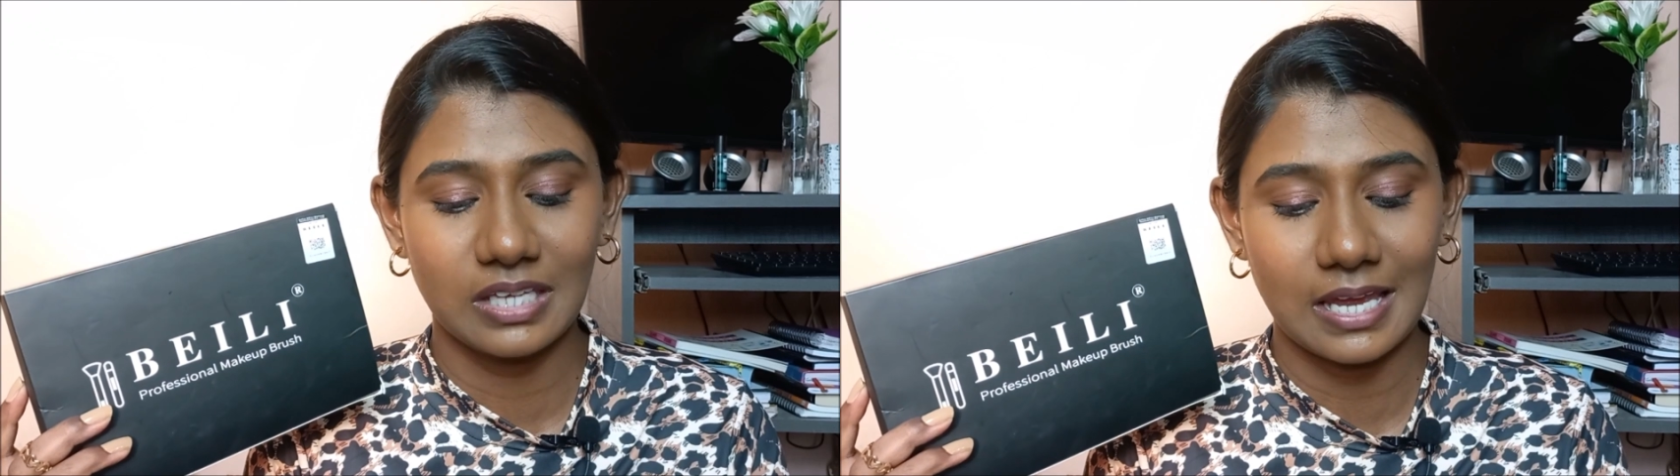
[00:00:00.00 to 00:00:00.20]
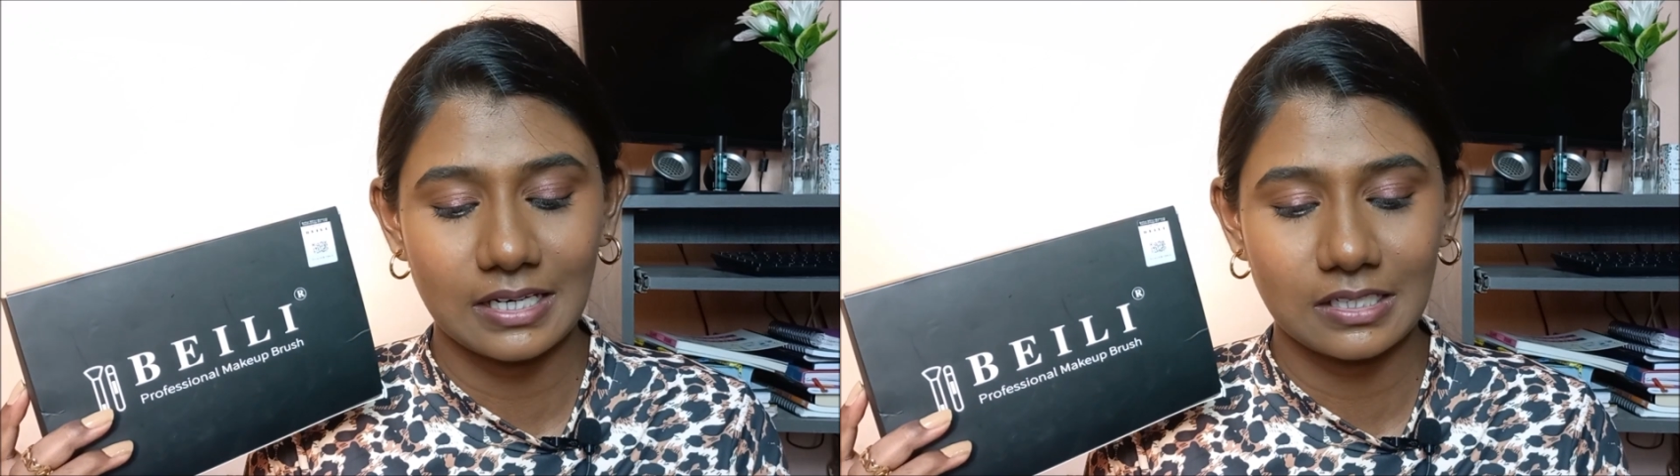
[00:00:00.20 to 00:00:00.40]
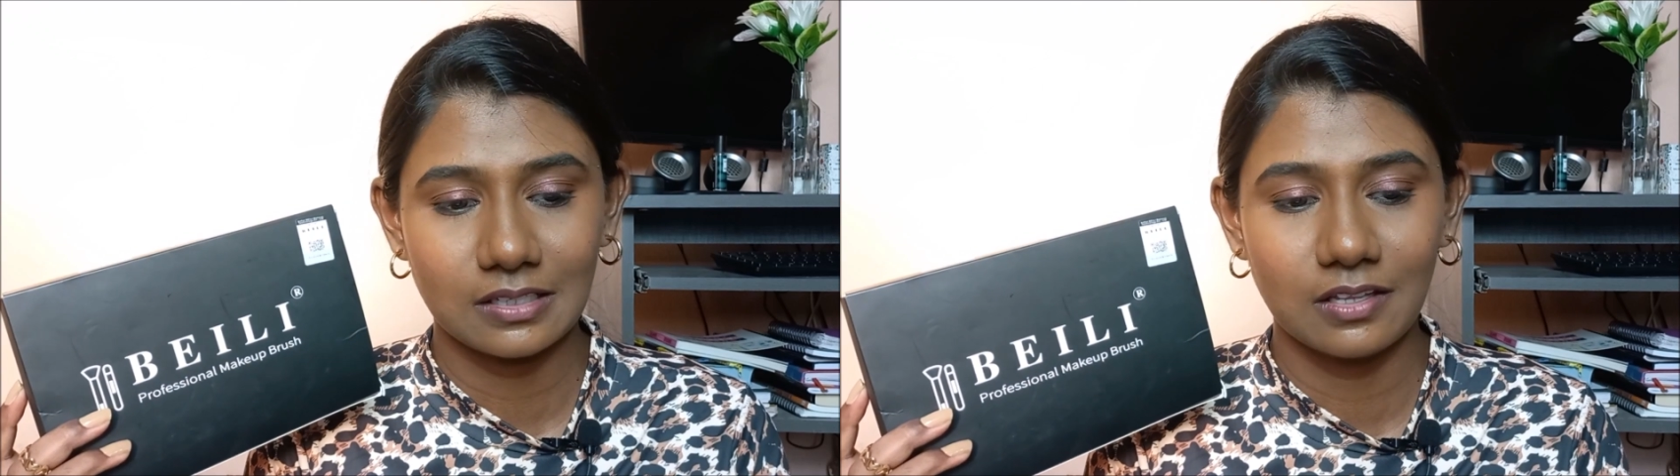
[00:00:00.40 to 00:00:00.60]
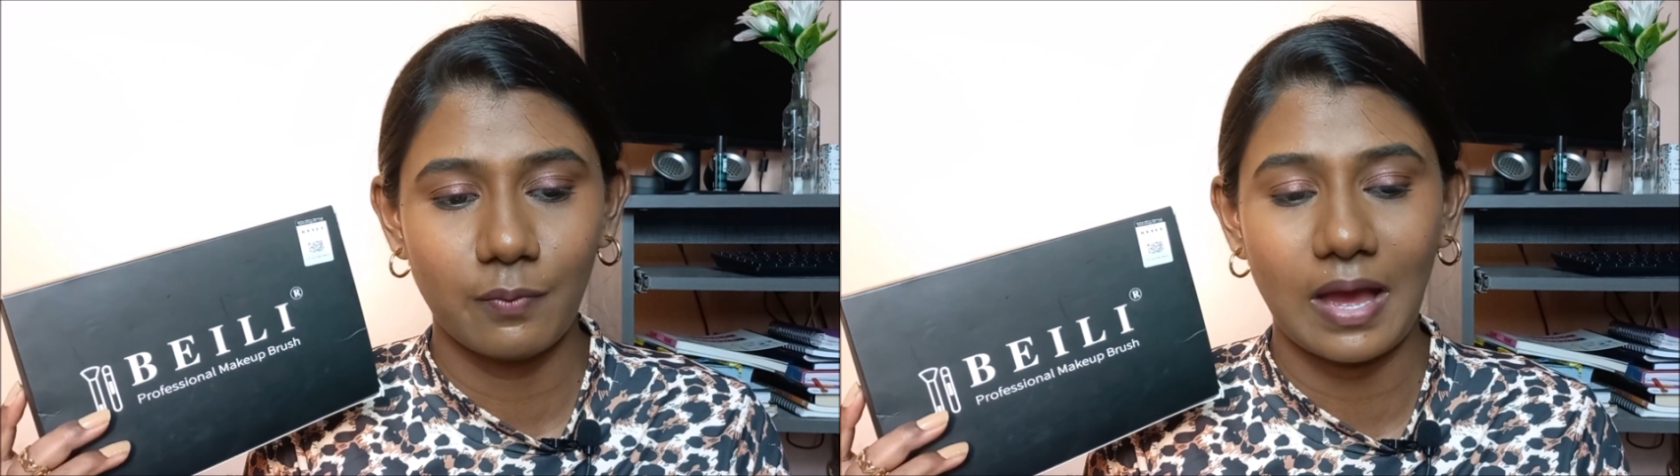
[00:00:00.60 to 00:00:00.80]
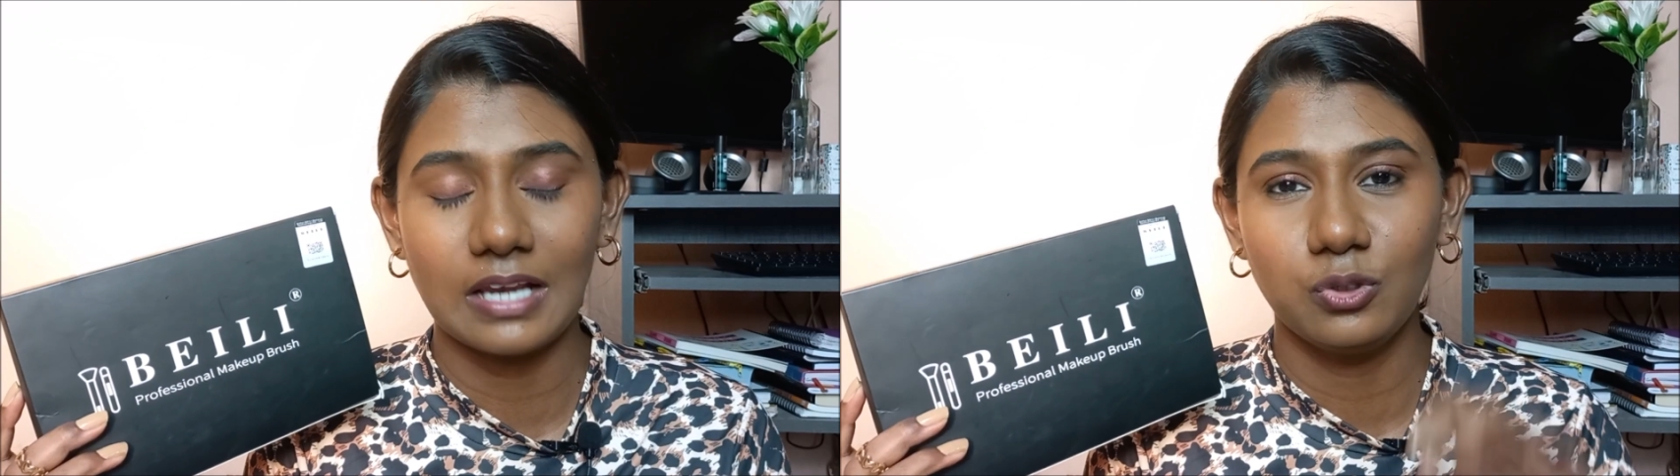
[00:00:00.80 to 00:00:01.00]
get the
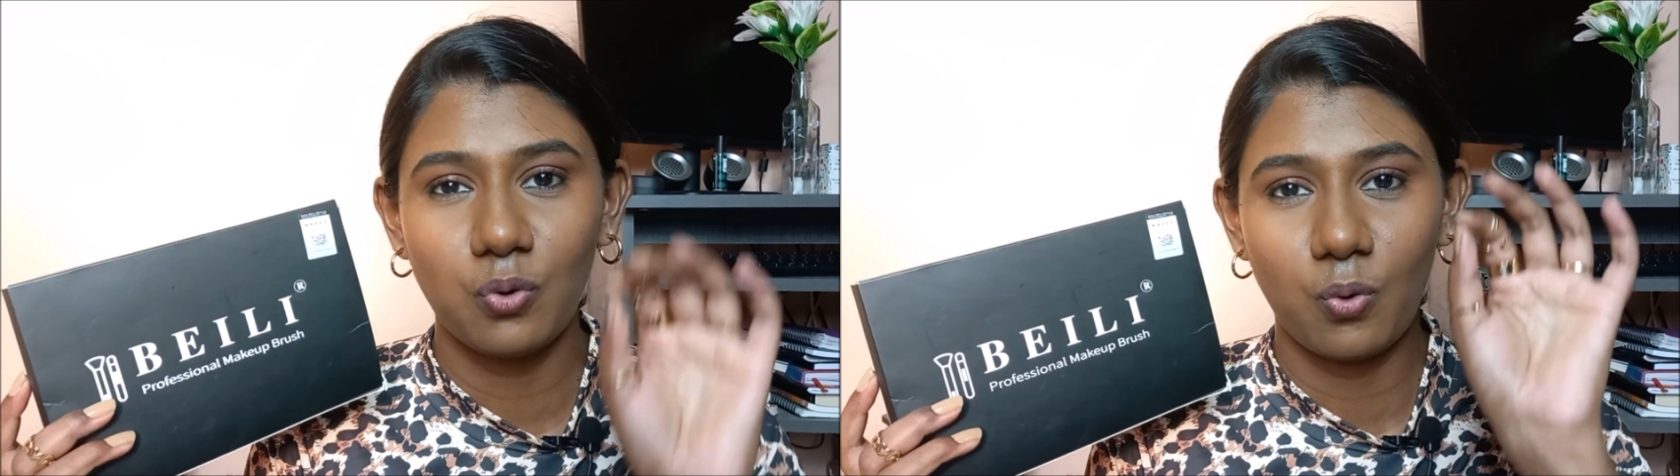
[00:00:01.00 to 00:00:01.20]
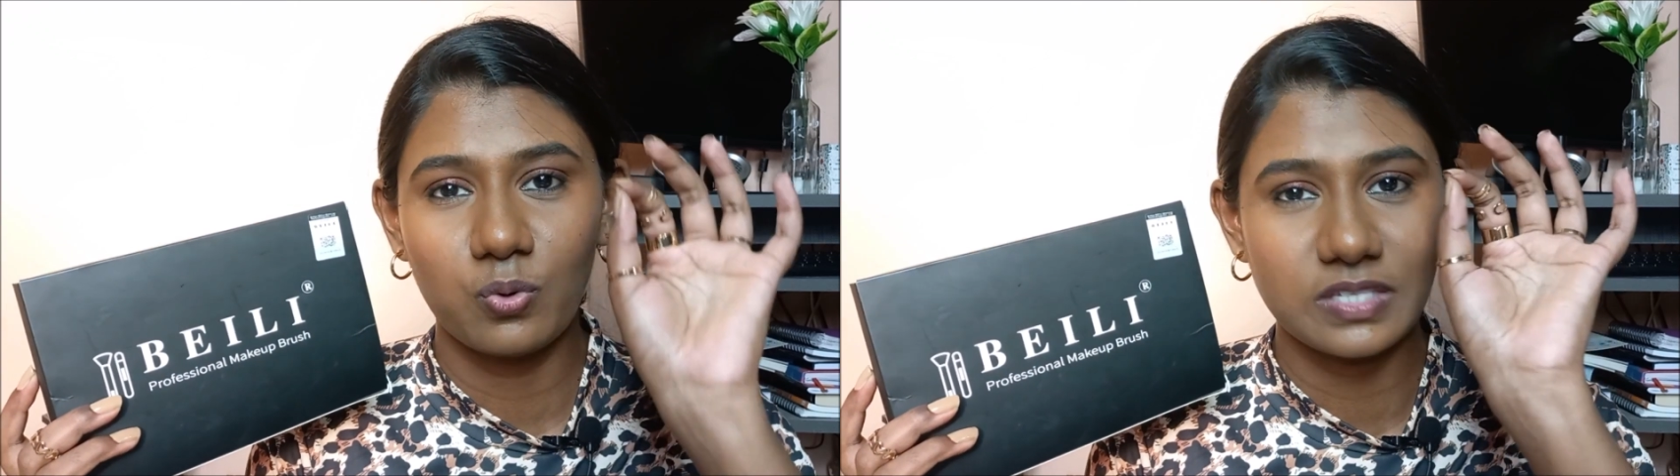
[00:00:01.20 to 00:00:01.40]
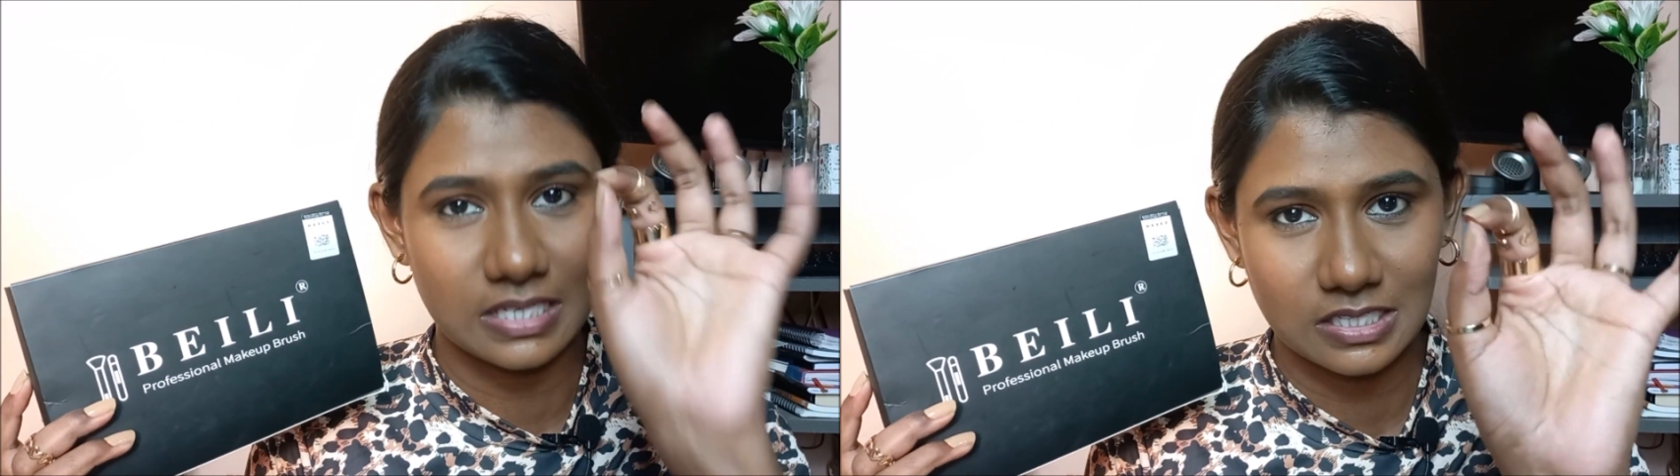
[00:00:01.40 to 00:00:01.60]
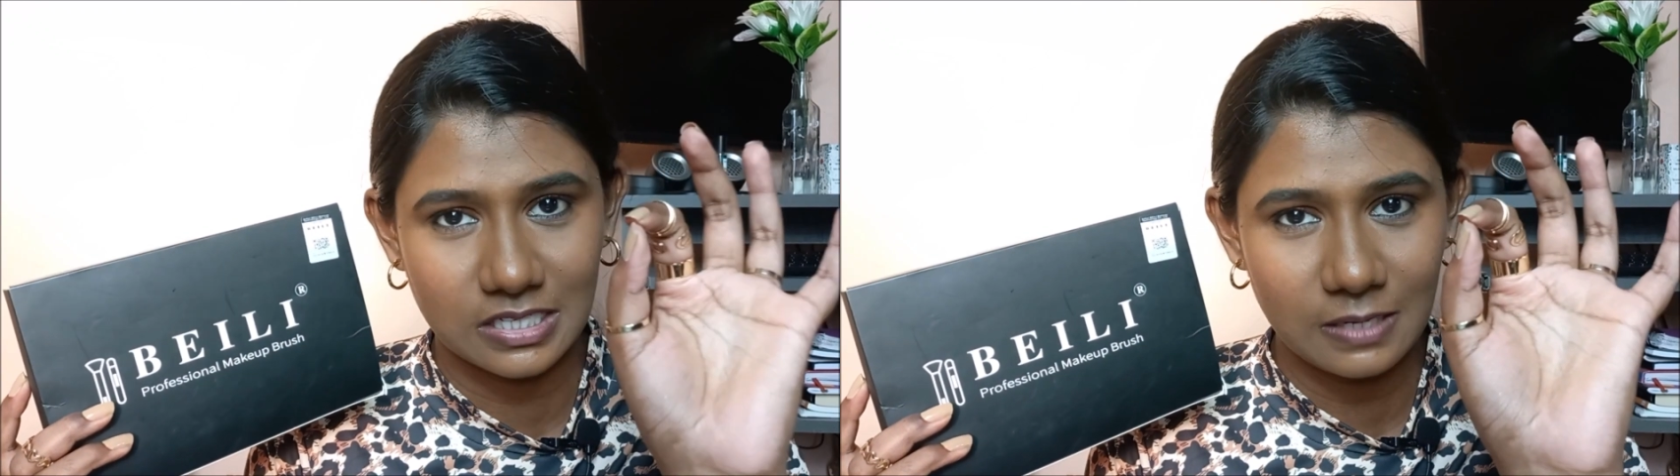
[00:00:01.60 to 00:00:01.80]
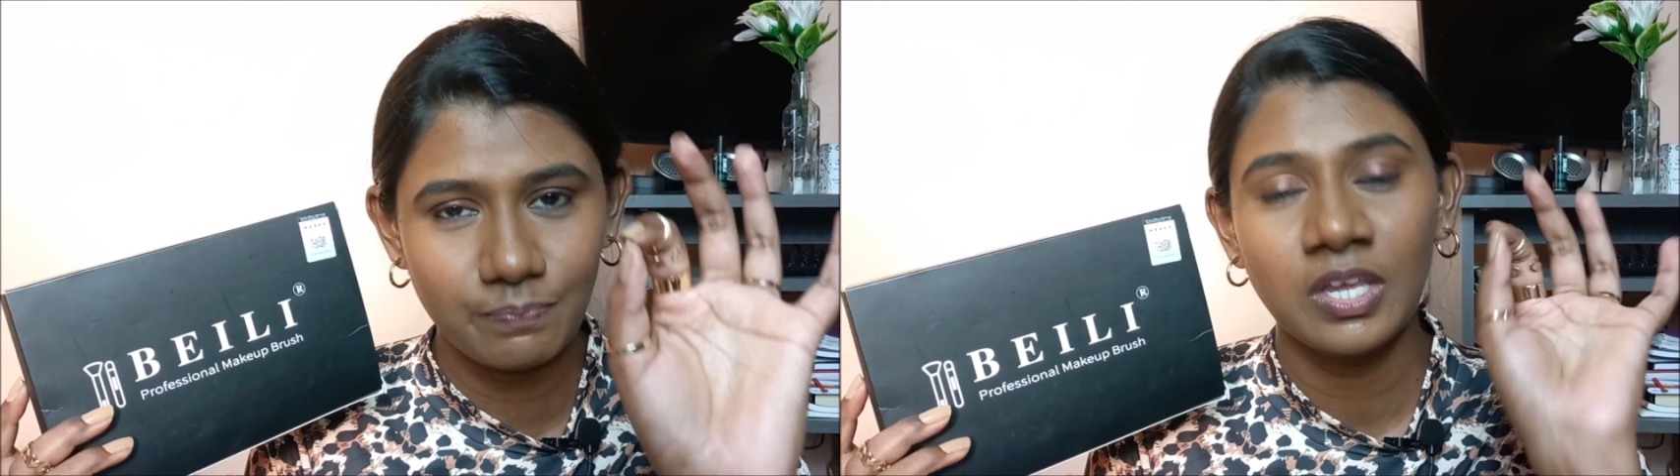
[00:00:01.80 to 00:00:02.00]
value 60,